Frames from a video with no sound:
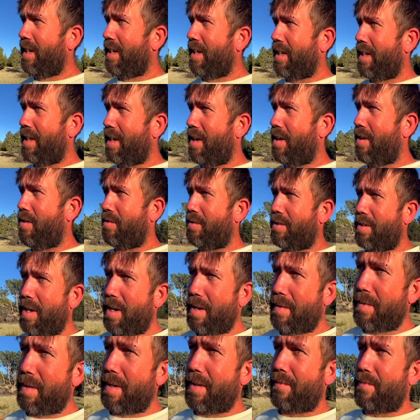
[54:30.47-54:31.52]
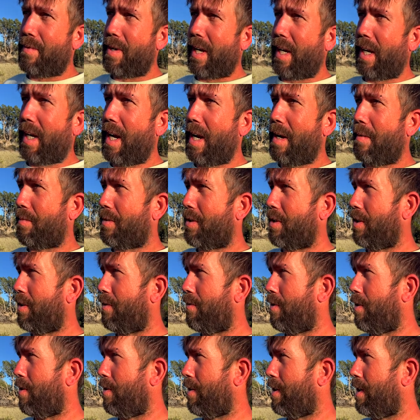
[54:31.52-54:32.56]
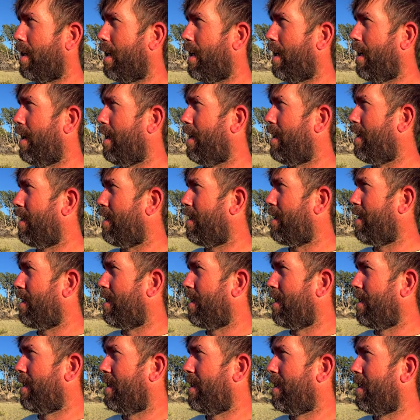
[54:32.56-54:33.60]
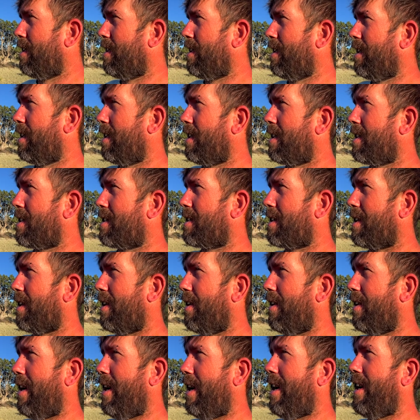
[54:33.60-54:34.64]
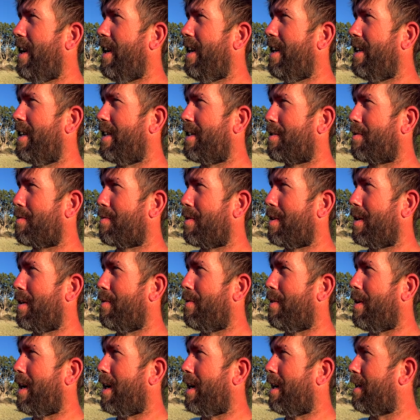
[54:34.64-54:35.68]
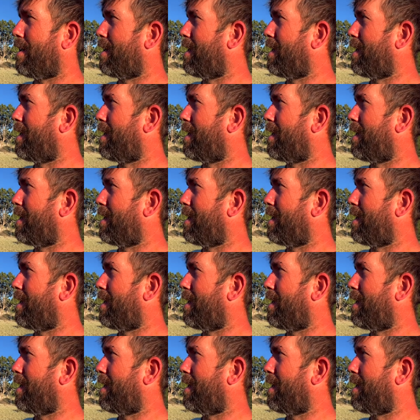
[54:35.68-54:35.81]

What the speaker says: The whole time I've been camped on the road there. So that's pretty wild.